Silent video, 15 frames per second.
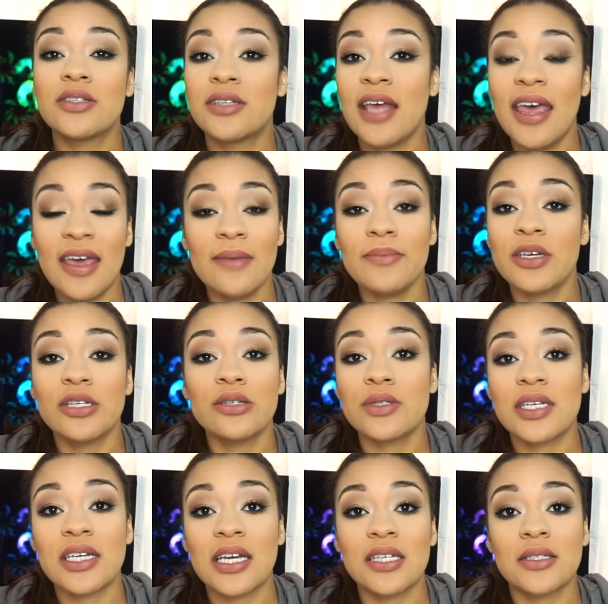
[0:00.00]
him
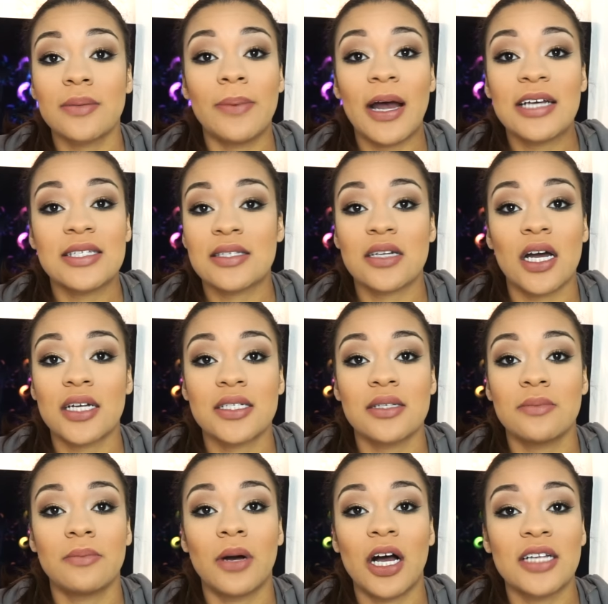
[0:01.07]
using it to buy stocks
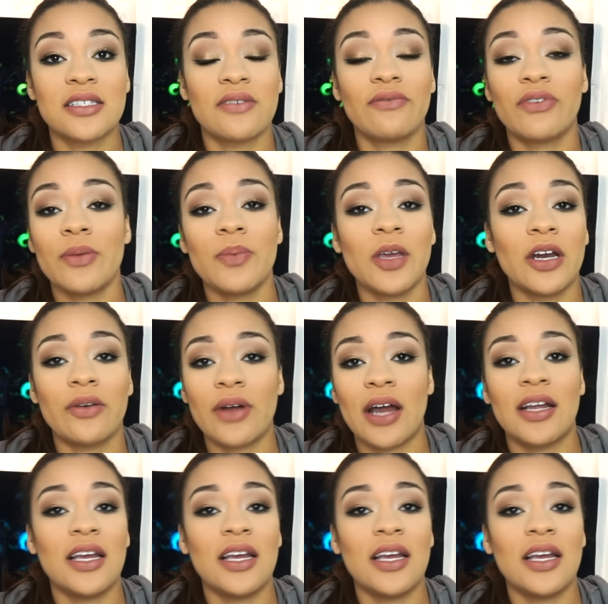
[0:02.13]
and bonds and flipping it around.